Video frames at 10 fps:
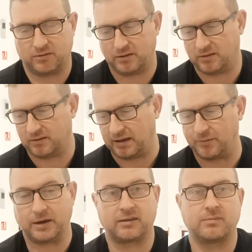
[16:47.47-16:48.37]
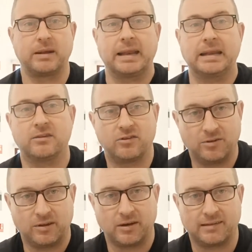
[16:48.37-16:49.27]
This is how I explained it
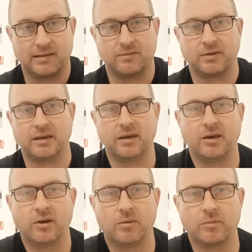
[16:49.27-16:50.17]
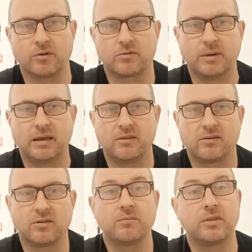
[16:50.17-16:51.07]
to the ITV when we were speaking
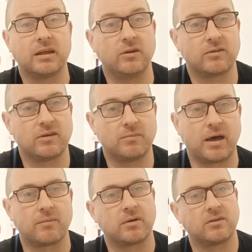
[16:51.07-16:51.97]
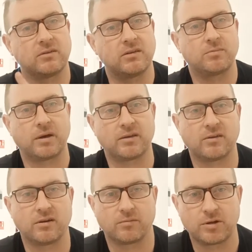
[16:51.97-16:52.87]
to them, but they knocked it back because disc
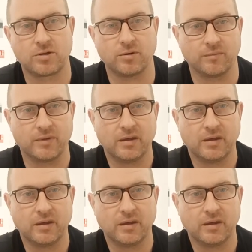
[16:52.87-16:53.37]
brakes aren't original.